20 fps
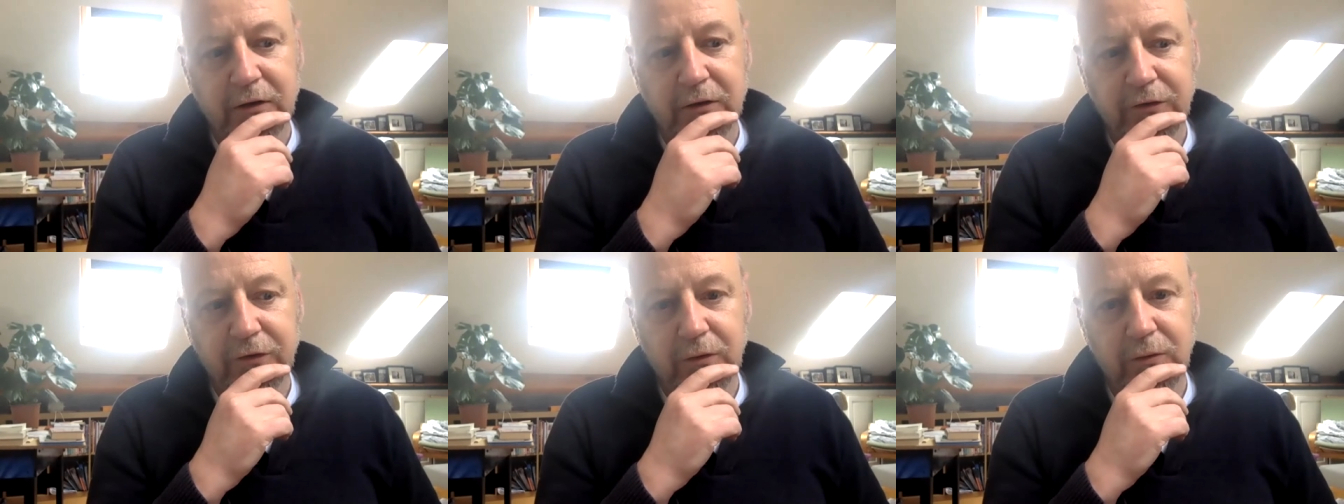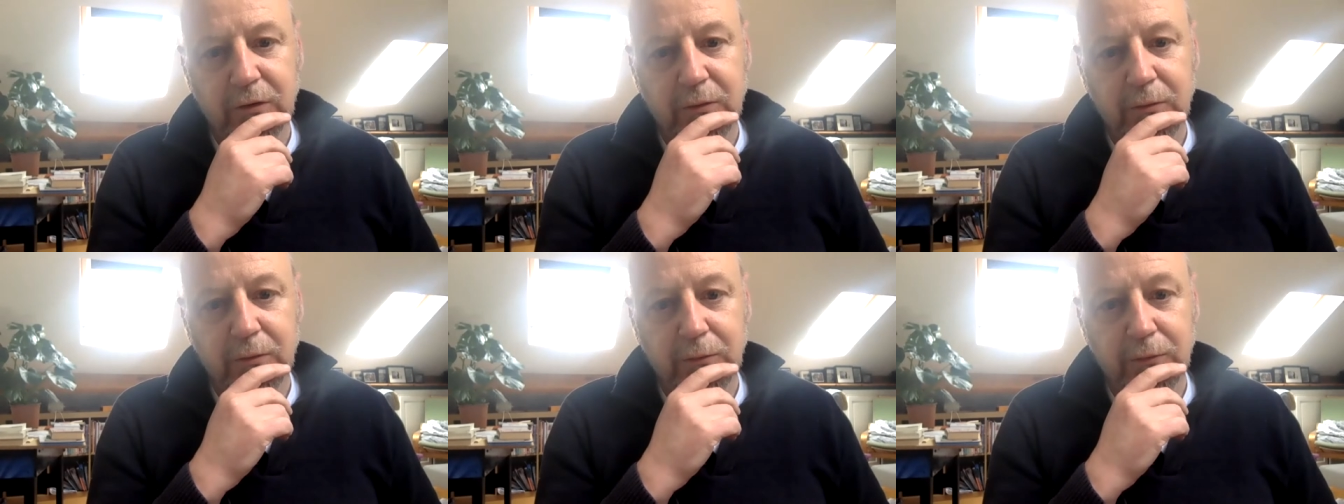
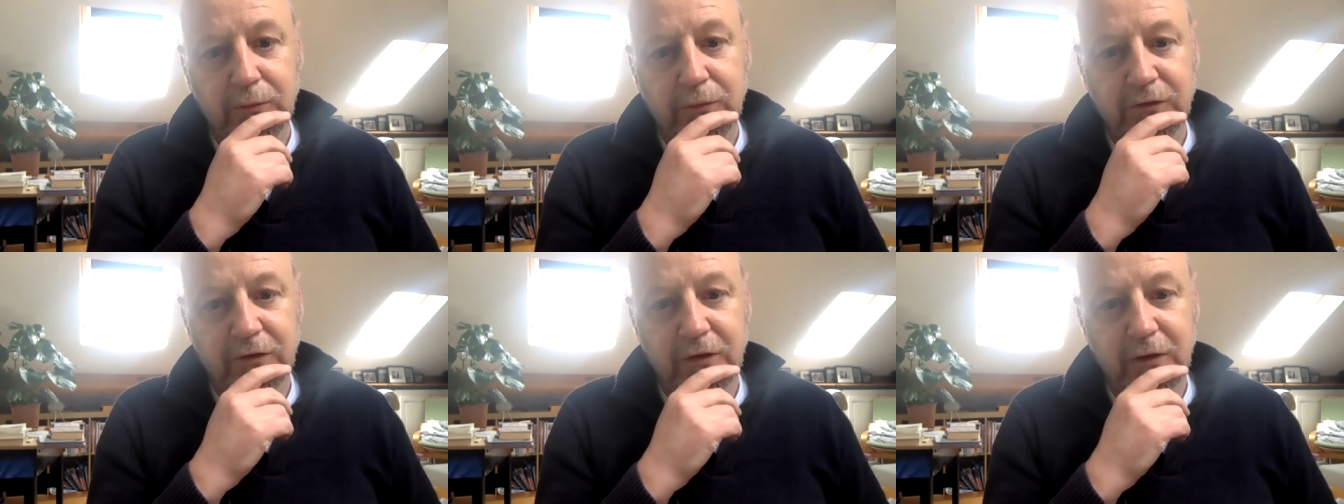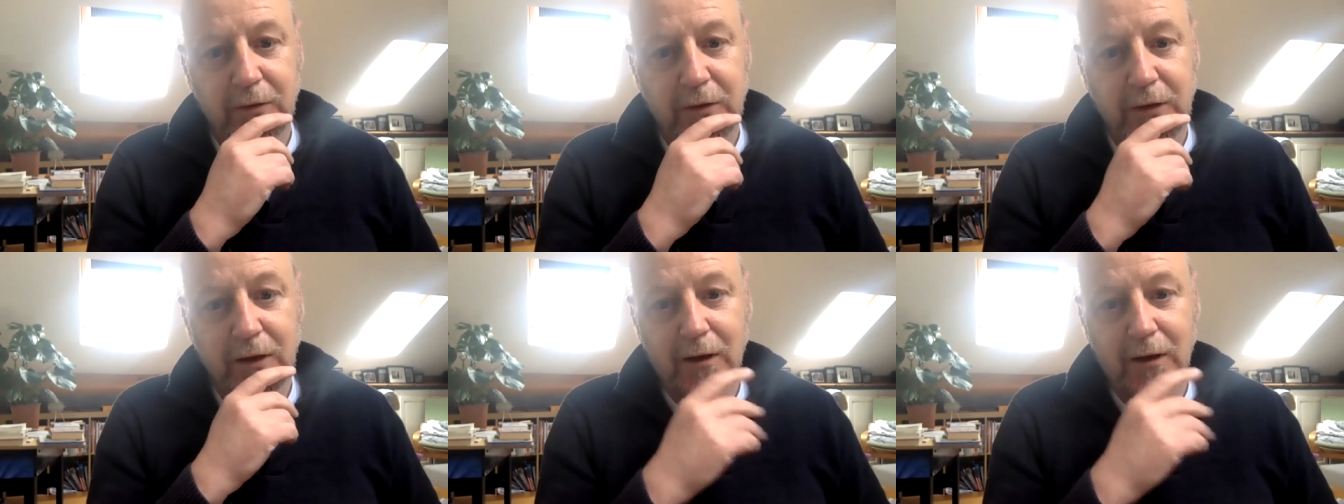So it, it was
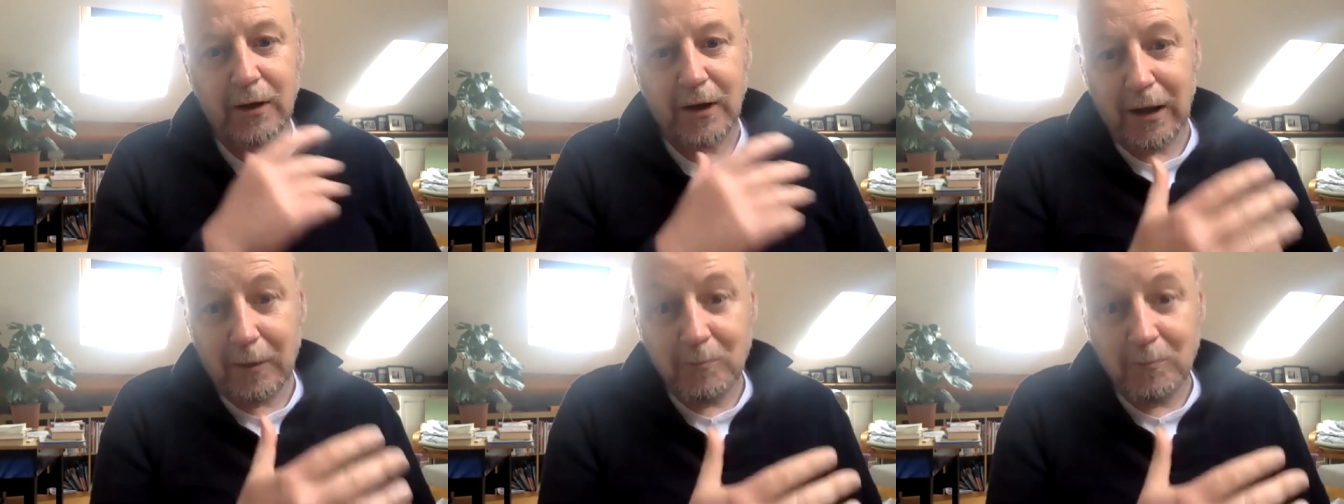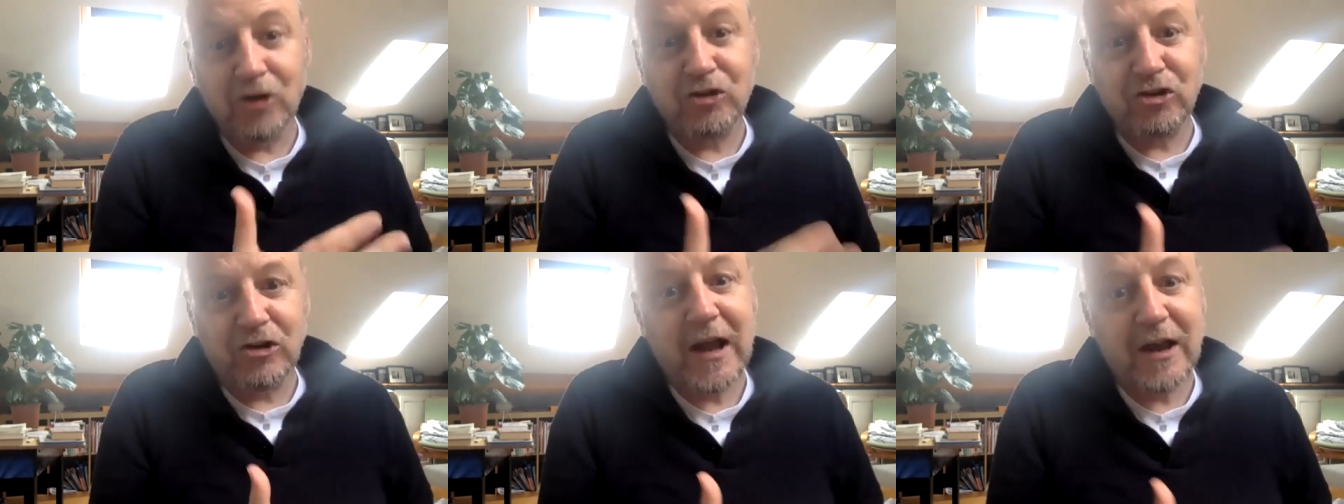a, a, a
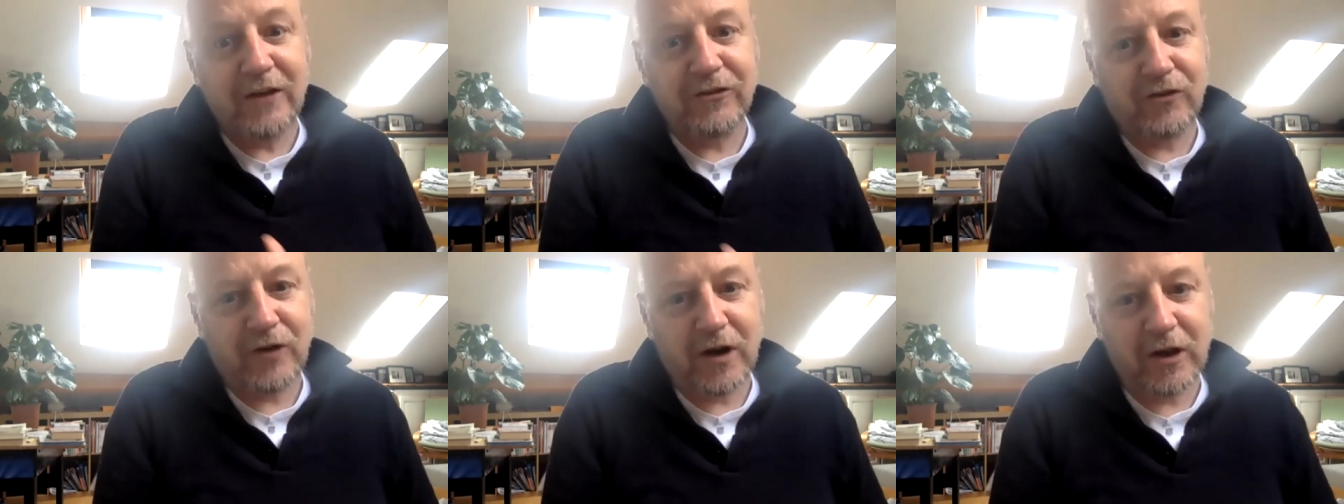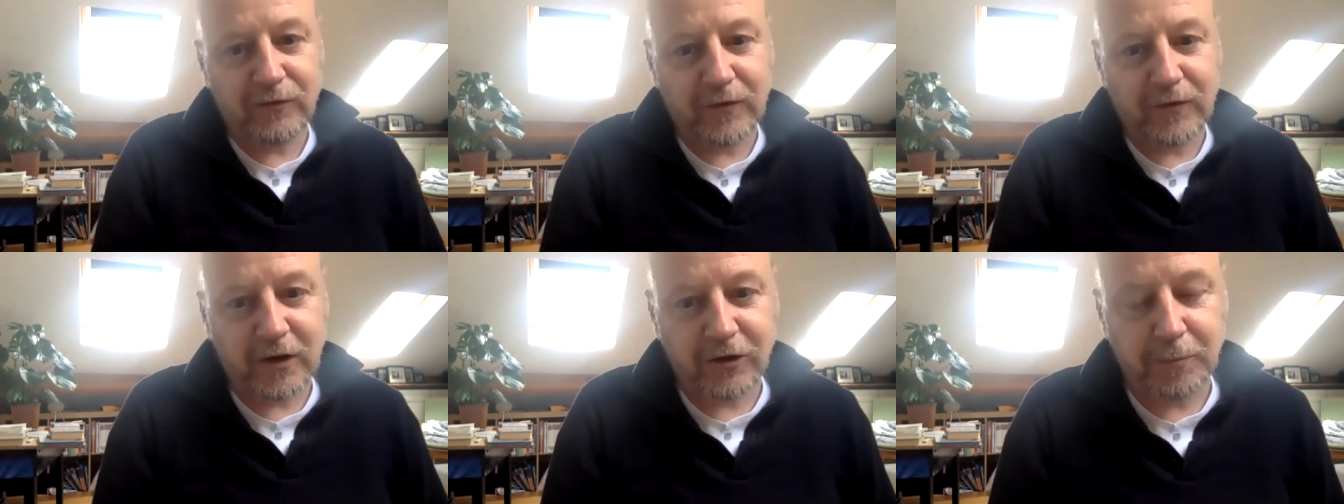much less
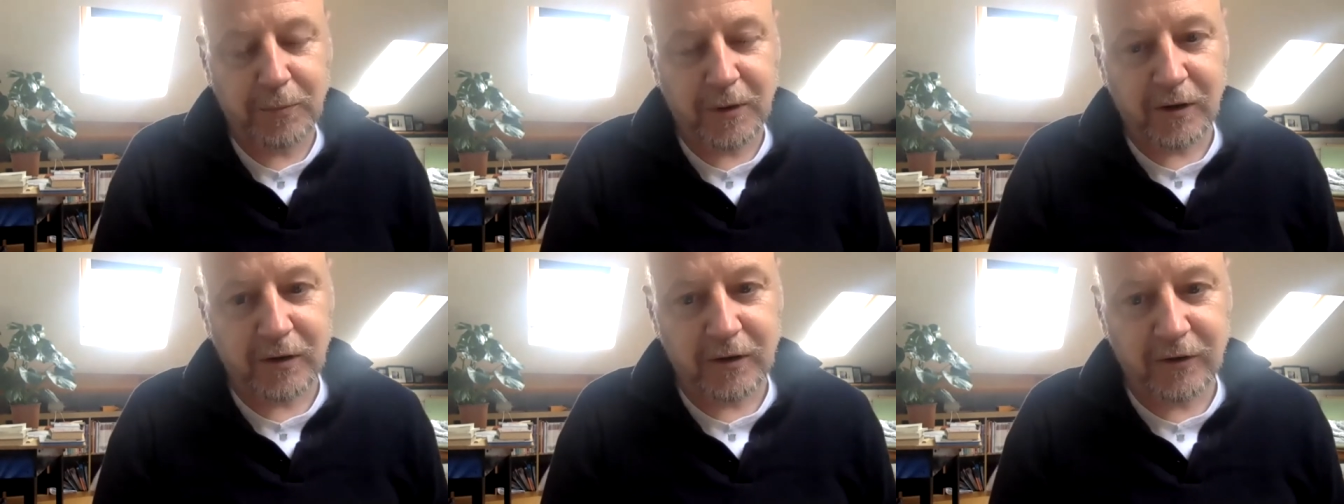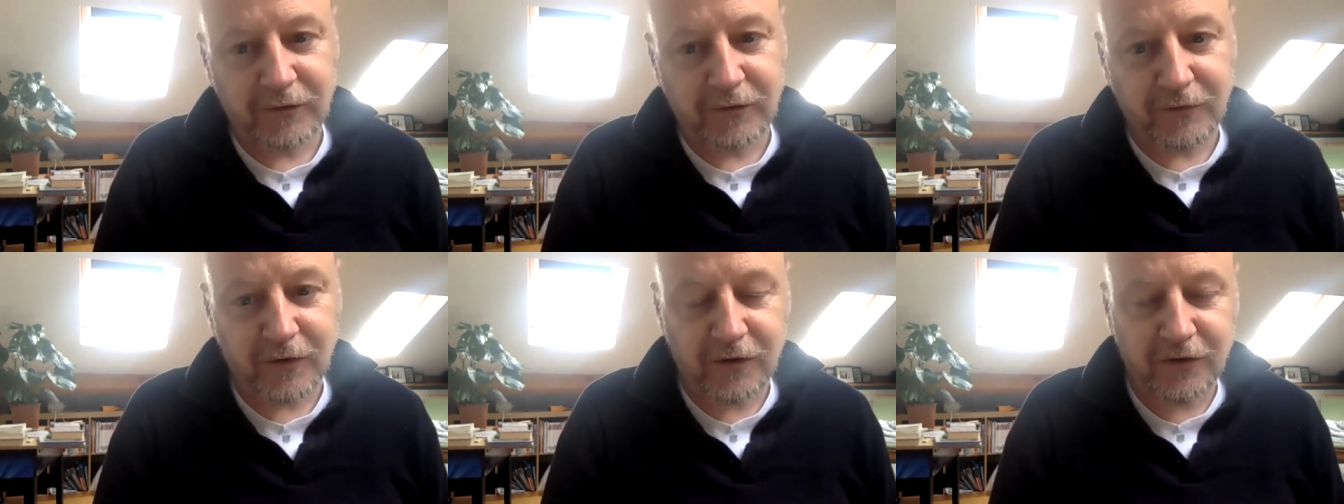stressful
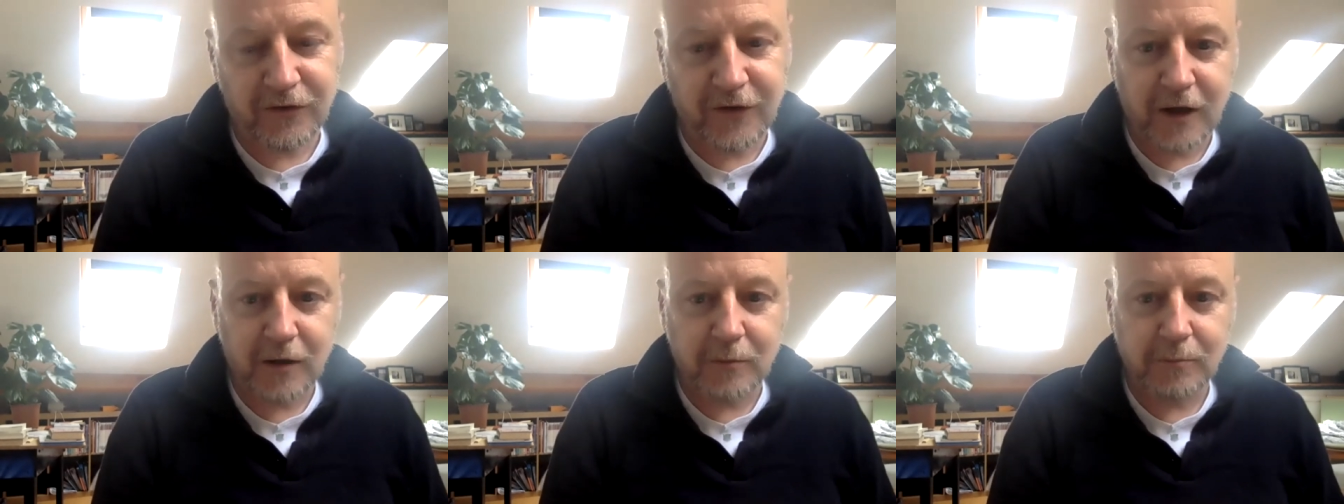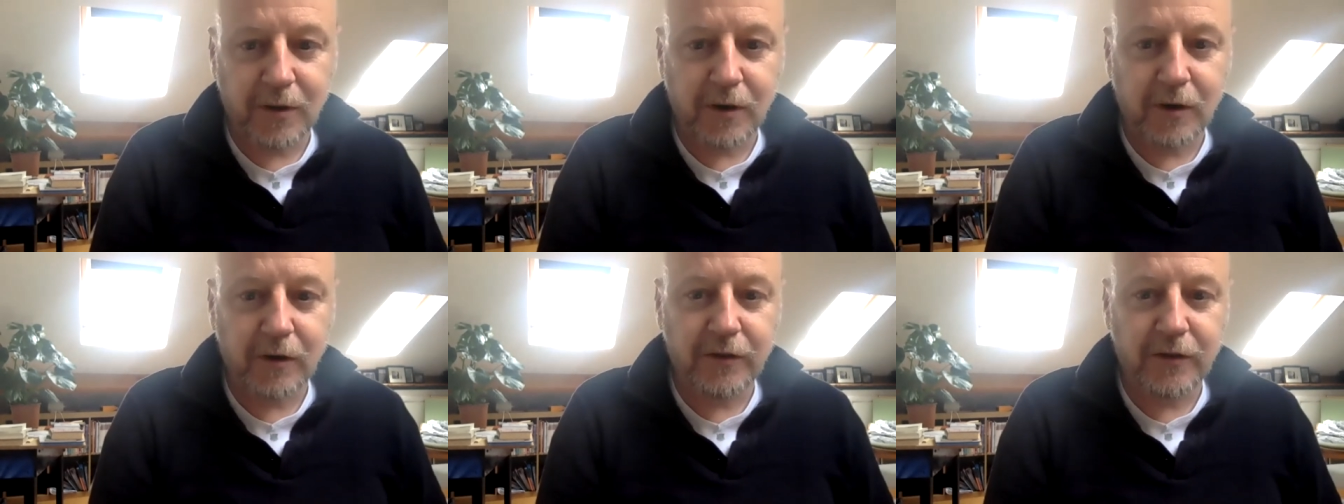experience for the
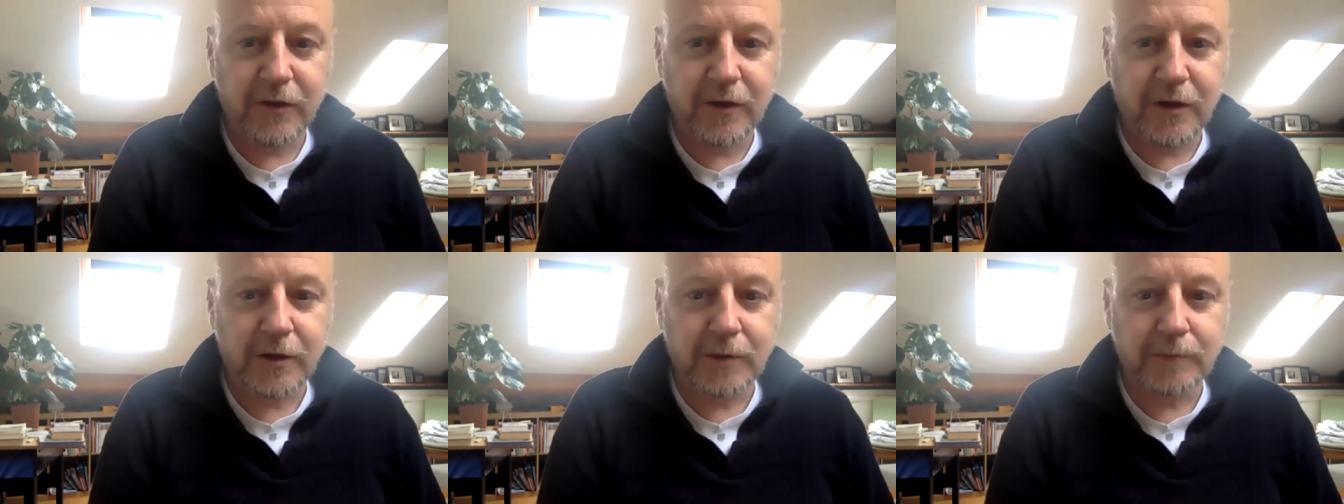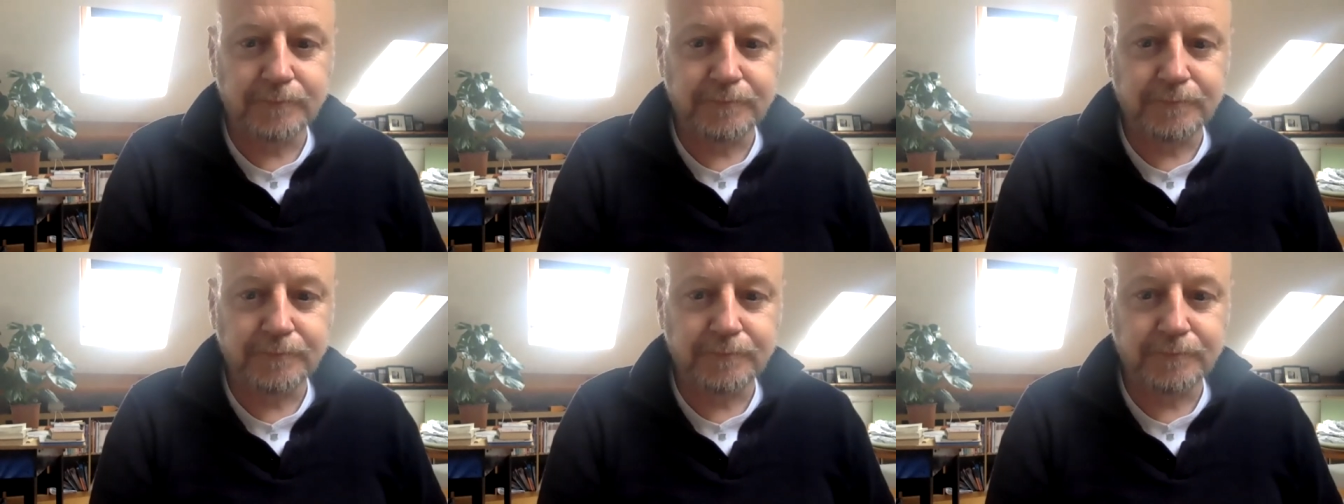second part of the year.